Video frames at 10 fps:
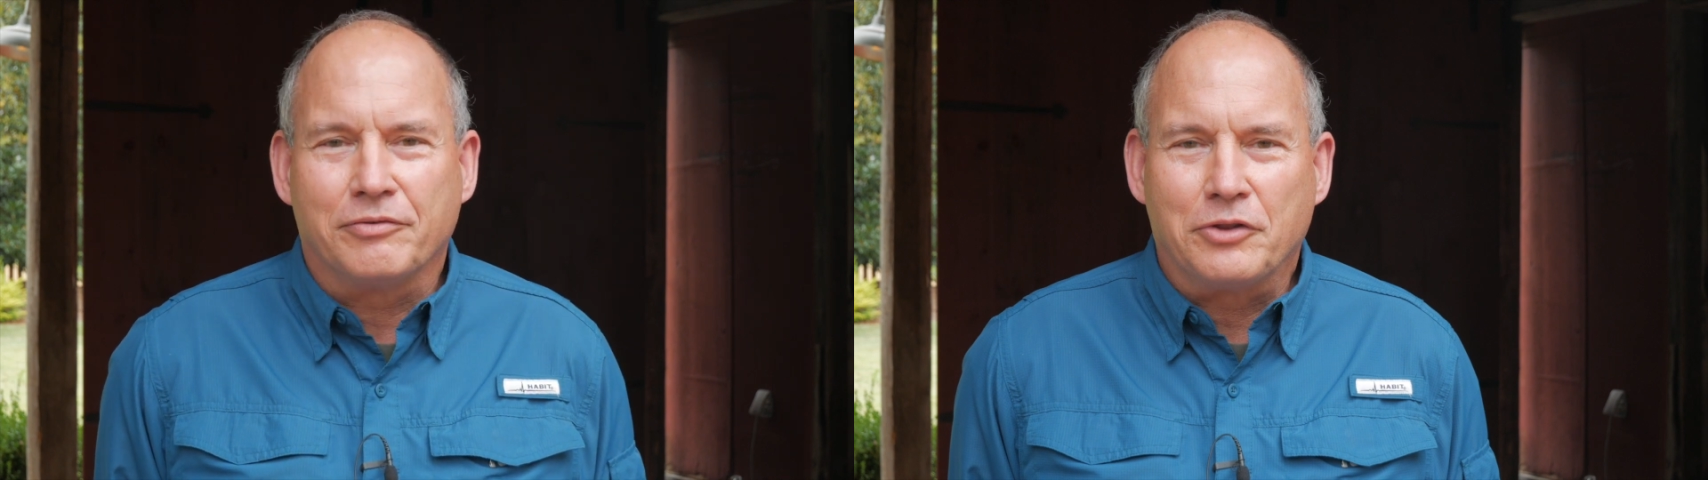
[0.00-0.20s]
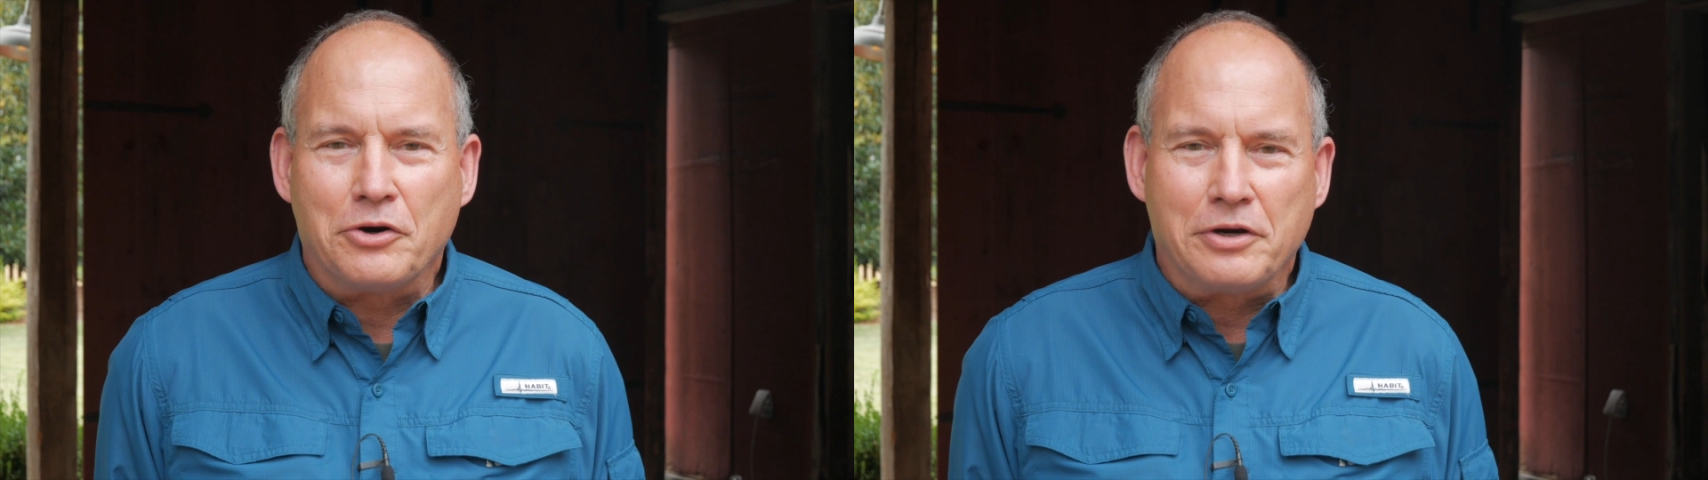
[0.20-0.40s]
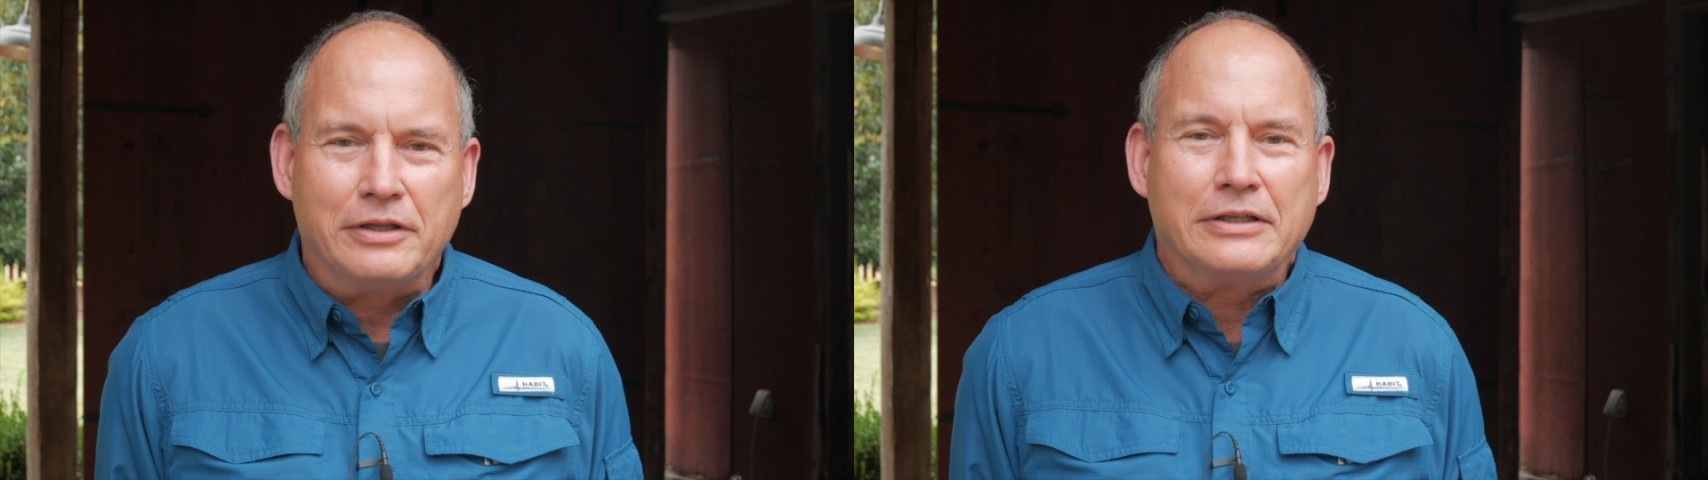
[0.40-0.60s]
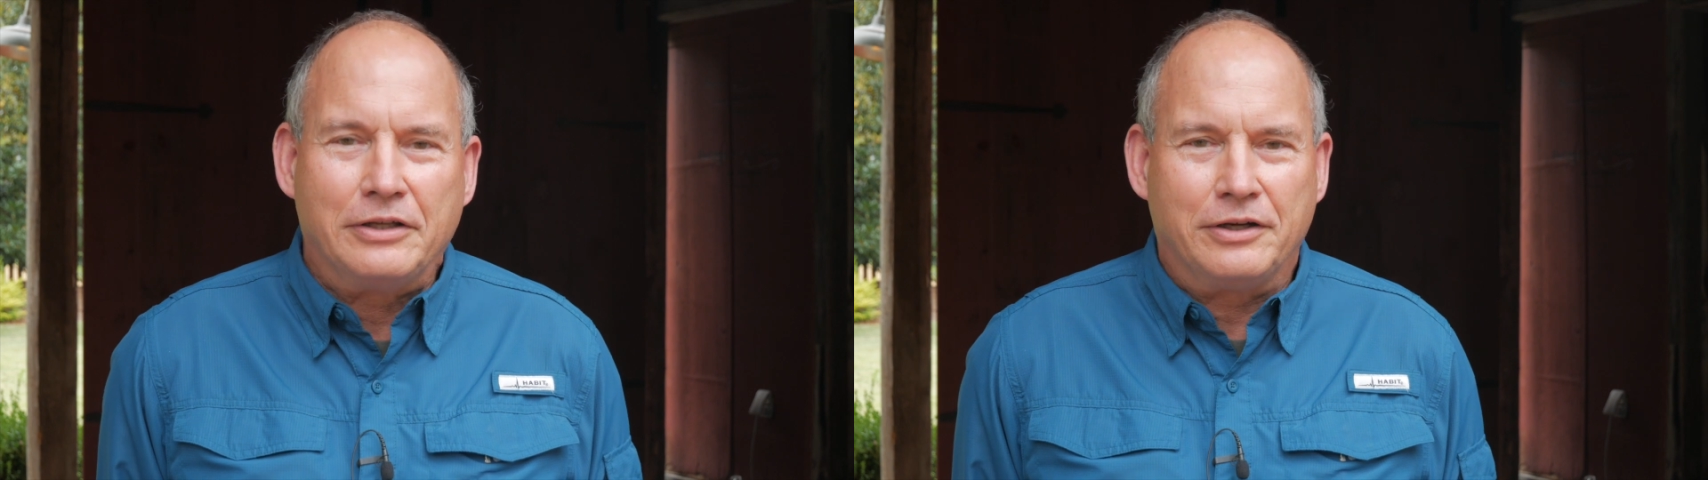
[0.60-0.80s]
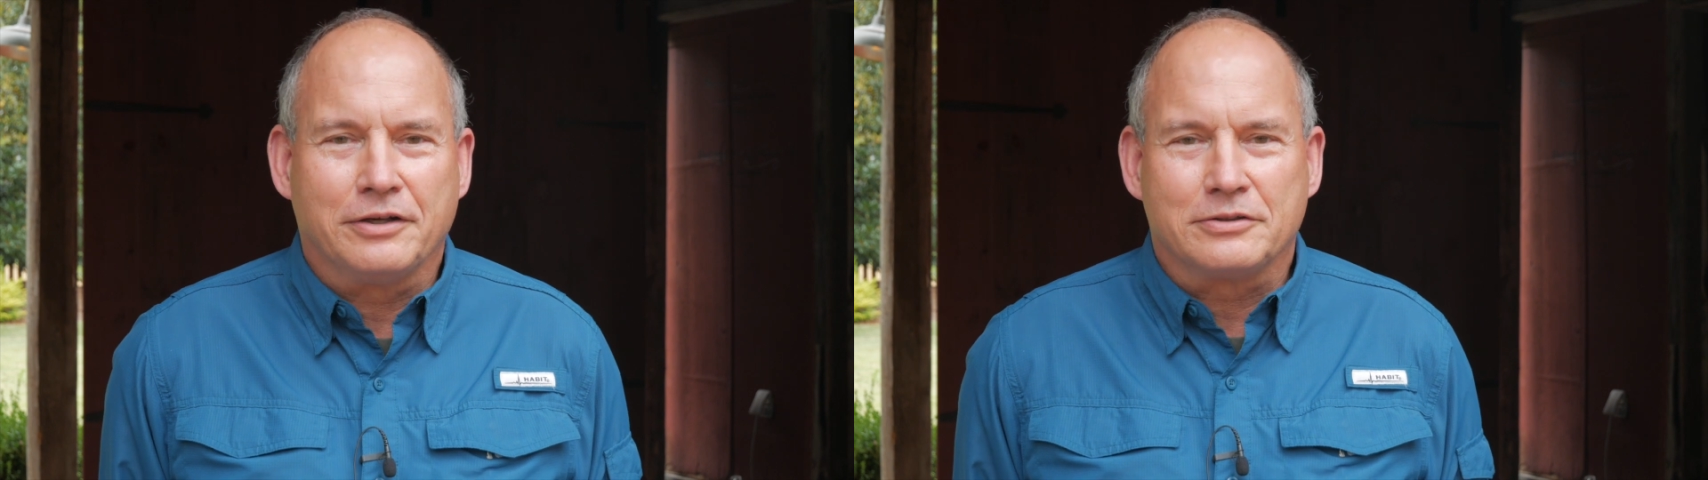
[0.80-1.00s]
30
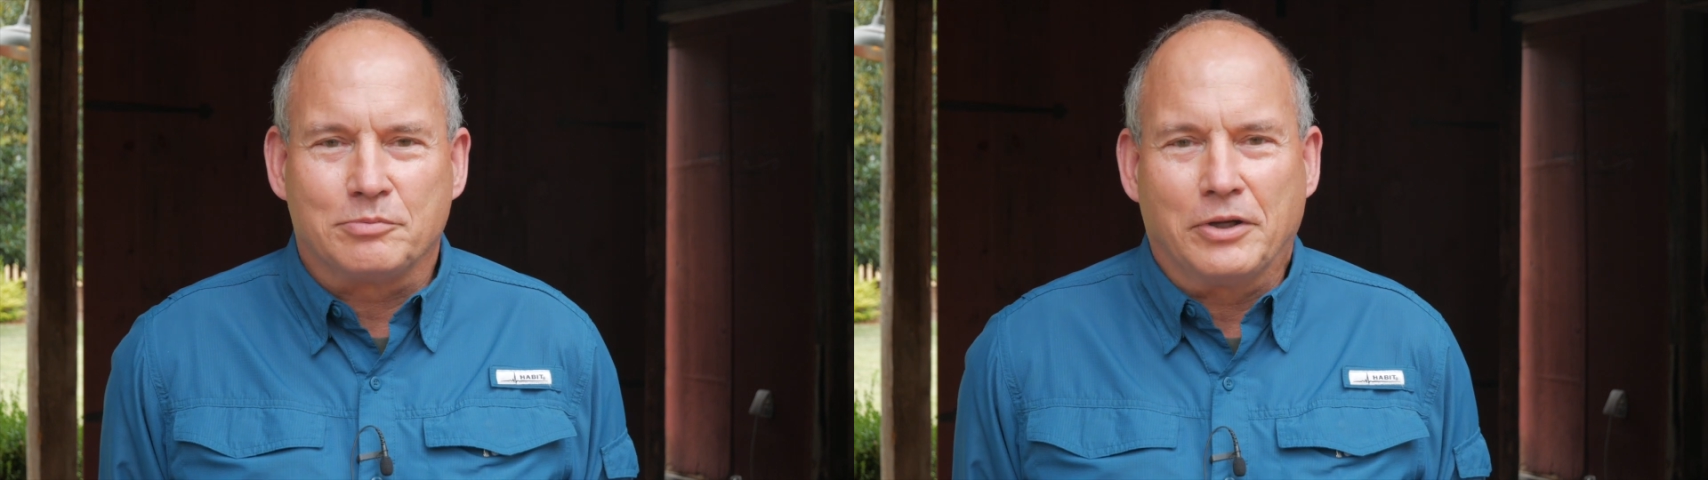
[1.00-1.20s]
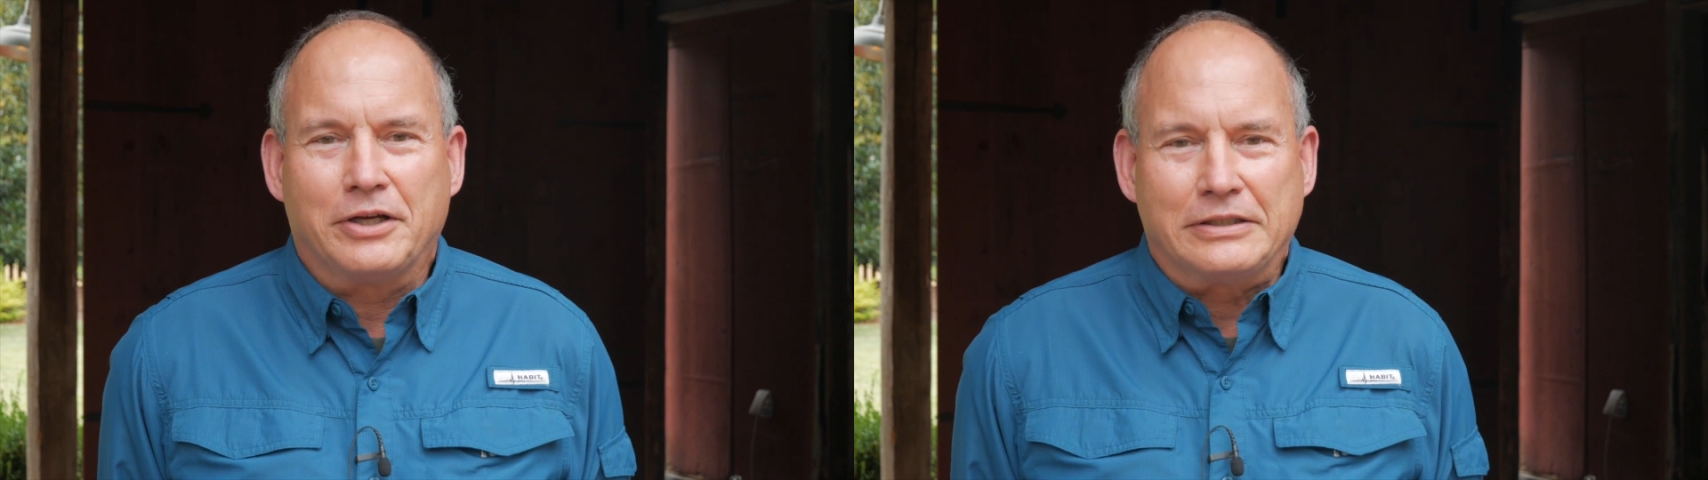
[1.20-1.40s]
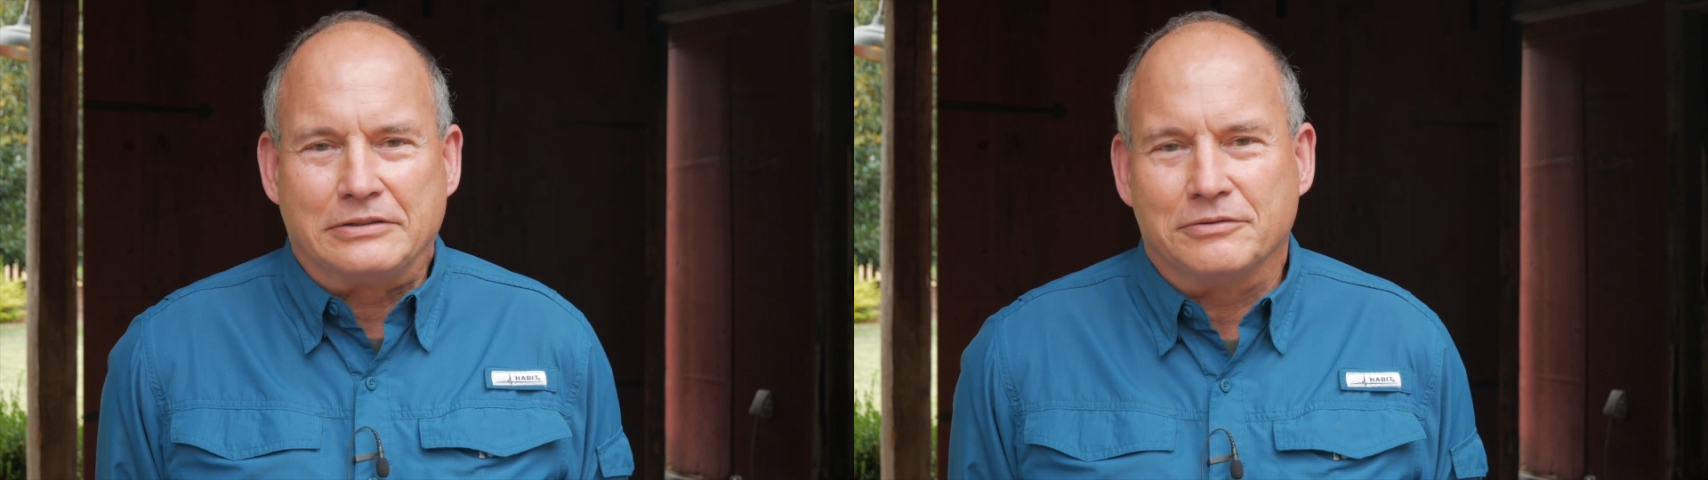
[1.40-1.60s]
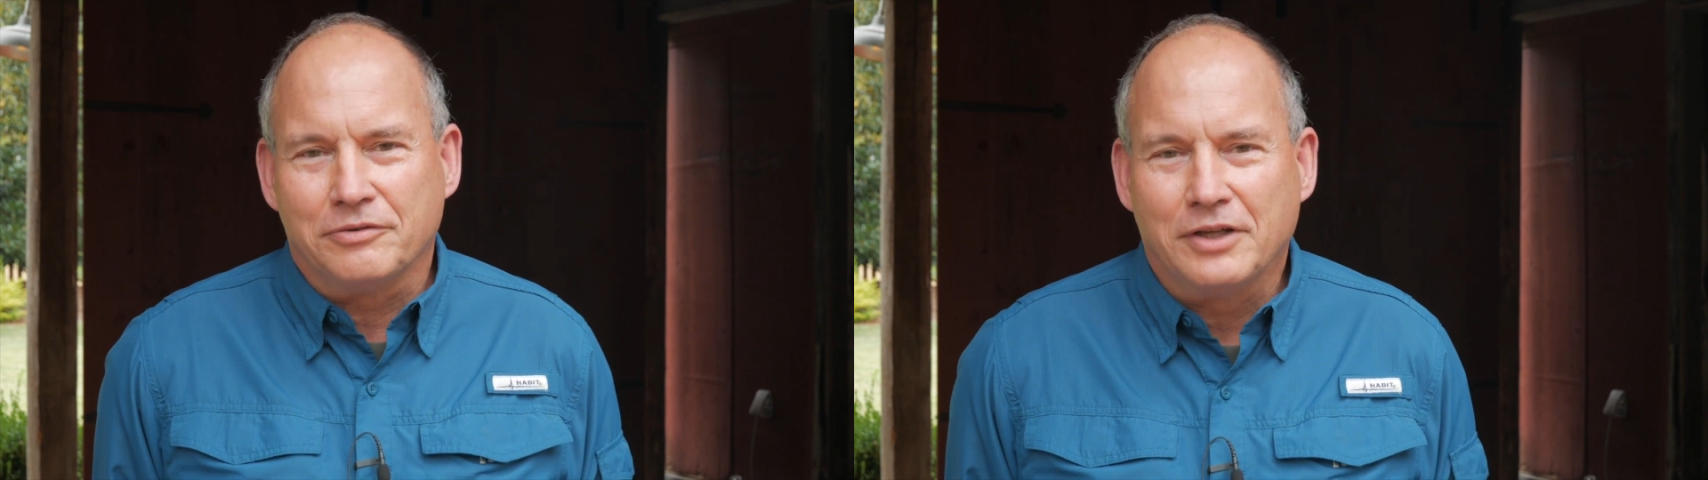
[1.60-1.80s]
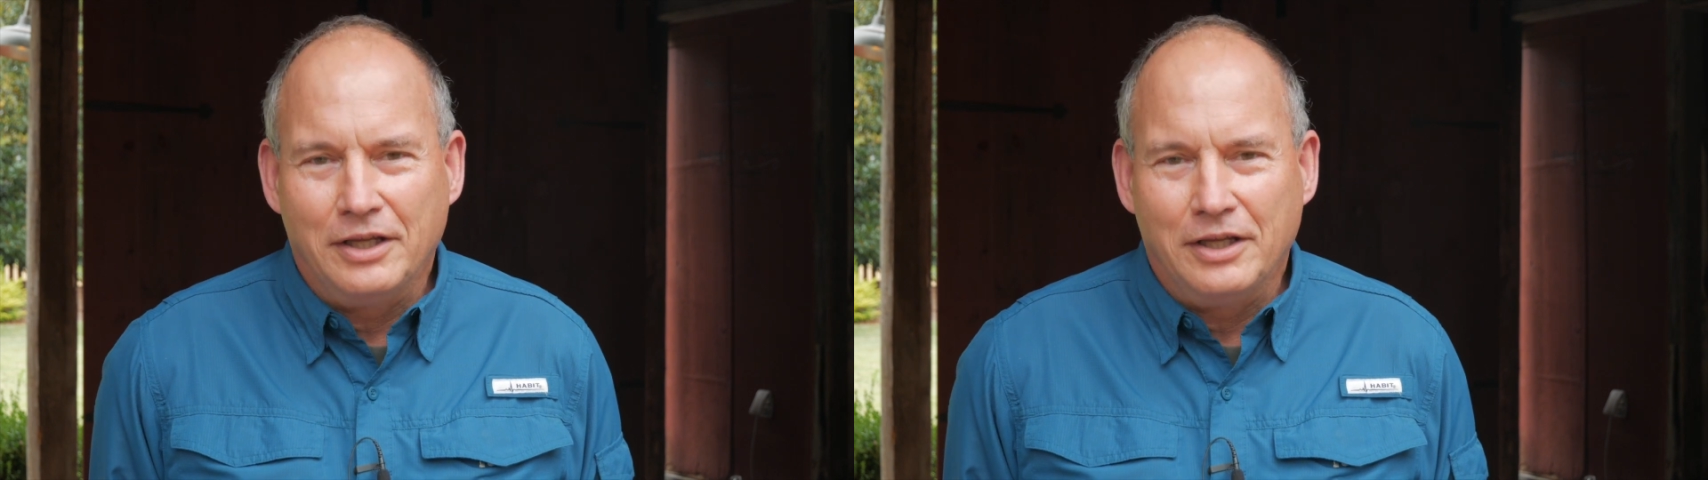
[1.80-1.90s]
years plus of